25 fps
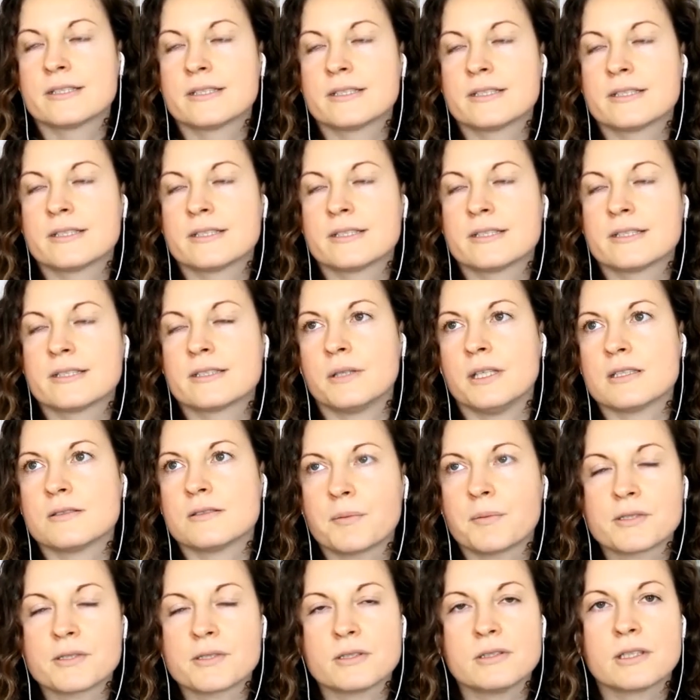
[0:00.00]
So it
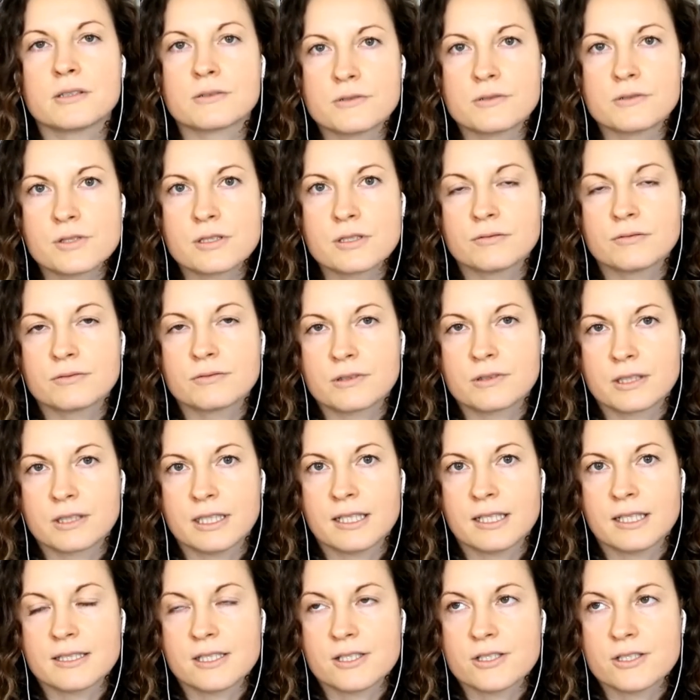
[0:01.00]
is absolutely crucial
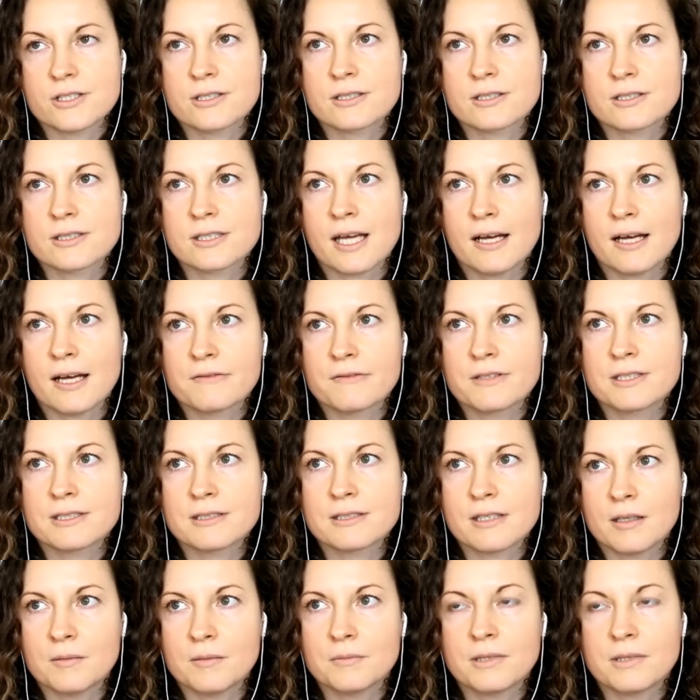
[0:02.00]
for organizations to
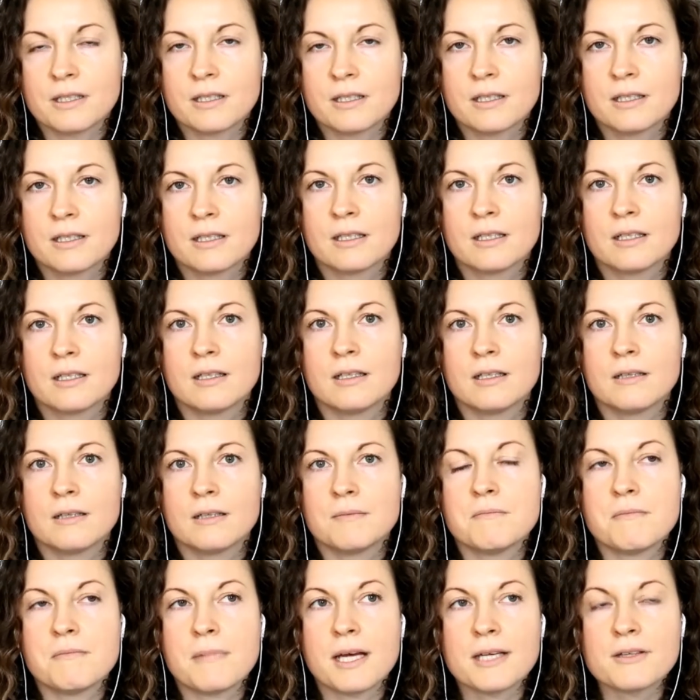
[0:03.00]
have some
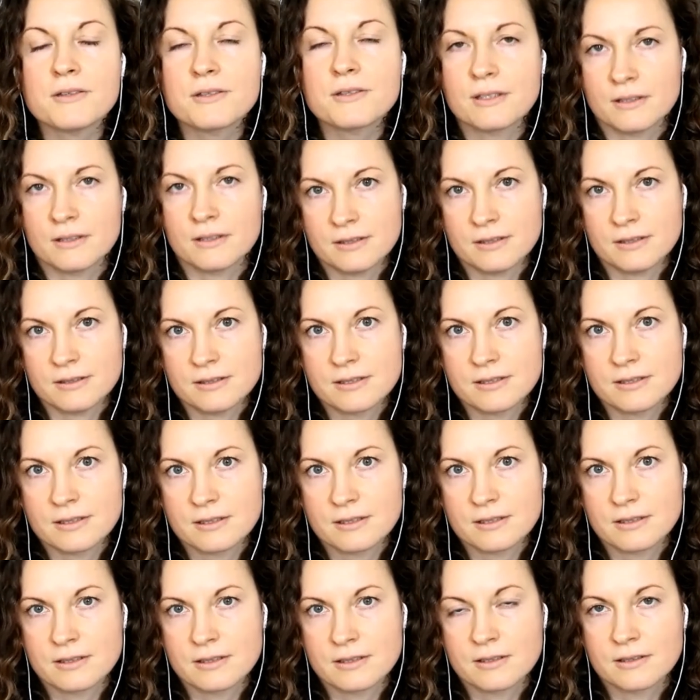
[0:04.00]

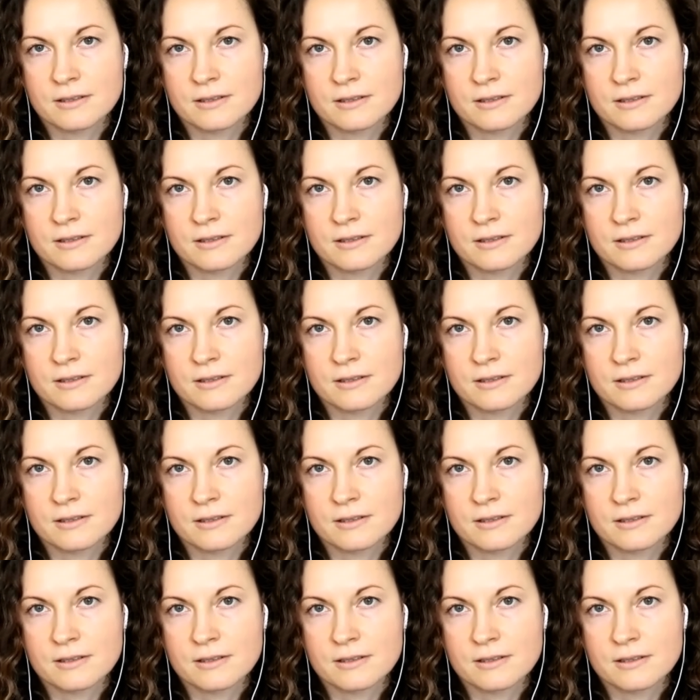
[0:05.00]
method